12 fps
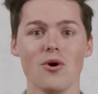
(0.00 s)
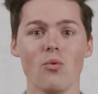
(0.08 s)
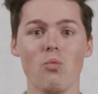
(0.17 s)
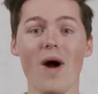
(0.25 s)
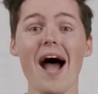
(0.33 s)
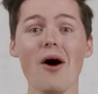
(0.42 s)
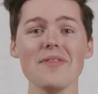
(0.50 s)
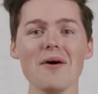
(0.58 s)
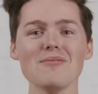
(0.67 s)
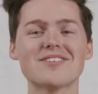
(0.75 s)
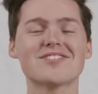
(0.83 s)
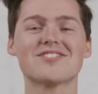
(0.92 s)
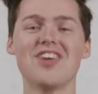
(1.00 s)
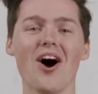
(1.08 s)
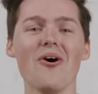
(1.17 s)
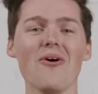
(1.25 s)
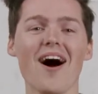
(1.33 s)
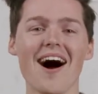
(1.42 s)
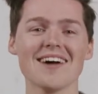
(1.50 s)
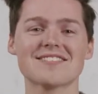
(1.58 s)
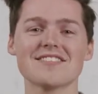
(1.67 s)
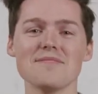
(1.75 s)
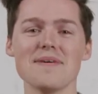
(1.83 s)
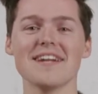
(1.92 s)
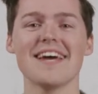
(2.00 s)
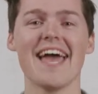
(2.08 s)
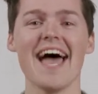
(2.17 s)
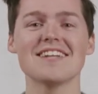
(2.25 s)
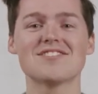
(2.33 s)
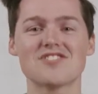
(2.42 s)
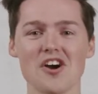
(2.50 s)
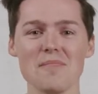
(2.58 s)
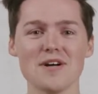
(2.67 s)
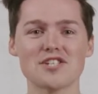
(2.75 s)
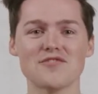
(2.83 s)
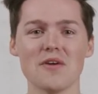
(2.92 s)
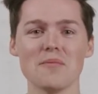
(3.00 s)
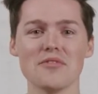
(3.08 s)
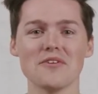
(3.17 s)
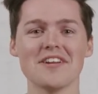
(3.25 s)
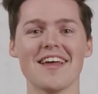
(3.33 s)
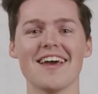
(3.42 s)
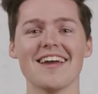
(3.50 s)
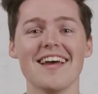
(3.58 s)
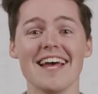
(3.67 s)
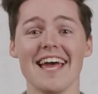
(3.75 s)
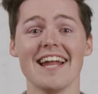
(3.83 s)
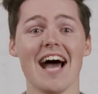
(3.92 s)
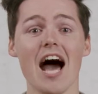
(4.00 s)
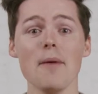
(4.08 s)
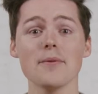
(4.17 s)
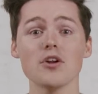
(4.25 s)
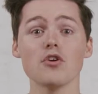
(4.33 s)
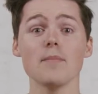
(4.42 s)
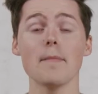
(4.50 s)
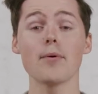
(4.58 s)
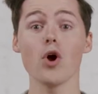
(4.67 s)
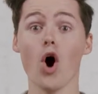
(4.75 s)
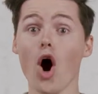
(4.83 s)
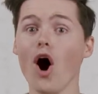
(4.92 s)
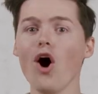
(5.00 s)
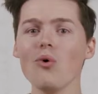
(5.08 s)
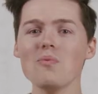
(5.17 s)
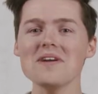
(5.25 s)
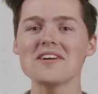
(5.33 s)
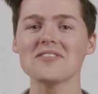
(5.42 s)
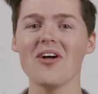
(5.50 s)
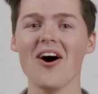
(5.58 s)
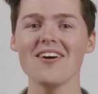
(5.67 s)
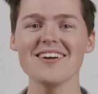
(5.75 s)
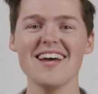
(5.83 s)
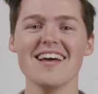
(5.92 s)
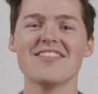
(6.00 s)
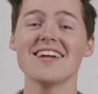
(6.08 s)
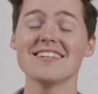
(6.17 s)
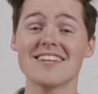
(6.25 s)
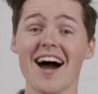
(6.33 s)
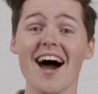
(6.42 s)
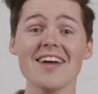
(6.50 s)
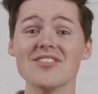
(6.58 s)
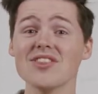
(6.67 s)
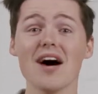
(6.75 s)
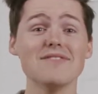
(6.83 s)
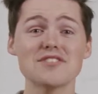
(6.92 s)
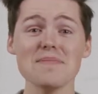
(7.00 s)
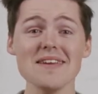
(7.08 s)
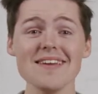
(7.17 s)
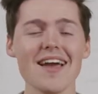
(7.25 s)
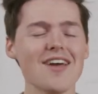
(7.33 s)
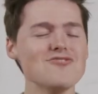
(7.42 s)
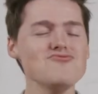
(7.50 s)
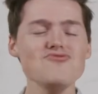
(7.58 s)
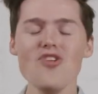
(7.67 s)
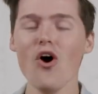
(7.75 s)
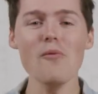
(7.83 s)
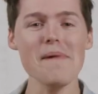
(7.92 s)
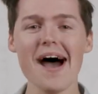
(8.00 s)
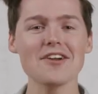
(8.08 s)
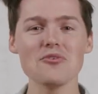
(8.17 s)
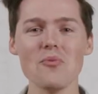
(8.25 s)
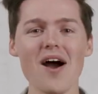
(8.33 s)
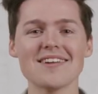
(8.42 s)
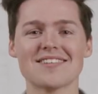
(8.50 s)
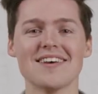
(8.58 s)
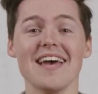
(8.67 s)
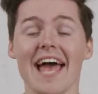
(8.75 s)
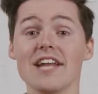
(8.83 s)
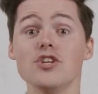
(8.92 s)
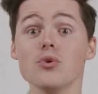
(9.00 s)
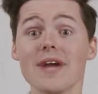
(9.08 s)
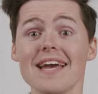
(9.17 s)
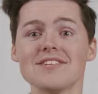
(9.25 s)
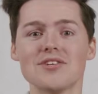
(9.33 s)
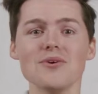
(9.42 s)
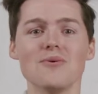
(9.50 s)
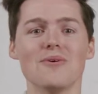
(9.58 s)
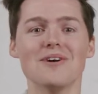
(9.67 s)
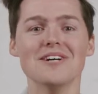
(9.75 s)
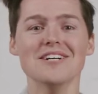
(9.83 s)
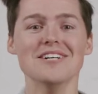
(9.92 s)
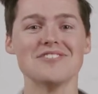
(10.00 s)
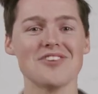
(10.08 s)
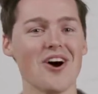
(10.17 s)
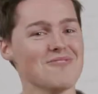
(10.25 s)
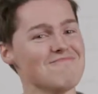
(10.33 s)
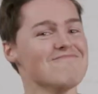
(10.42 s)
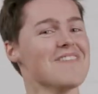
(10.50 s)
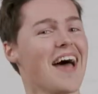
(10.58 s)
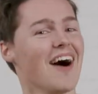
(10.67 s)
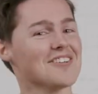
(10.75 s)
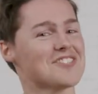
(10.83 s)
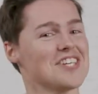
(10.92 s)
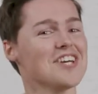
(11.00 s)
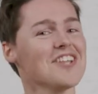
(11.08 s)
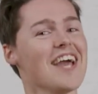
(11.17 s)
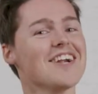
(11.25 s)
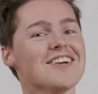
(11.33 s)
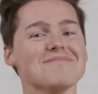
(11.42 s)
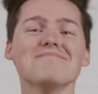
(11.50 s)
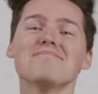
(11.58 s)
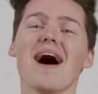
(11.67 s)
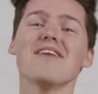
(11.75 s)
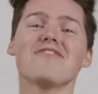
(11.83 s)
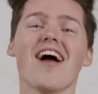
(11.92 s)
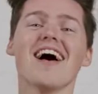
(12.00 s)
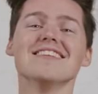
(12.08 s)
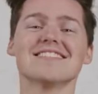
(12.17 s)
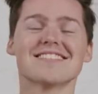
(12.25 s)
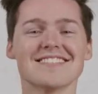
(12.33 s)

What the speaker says: Wow, that was so awesome, and I had so much fun with you today. And I'm gonna remember all week long that God loves me no matter what, and you can too. So I'll see you later. Bye, friends.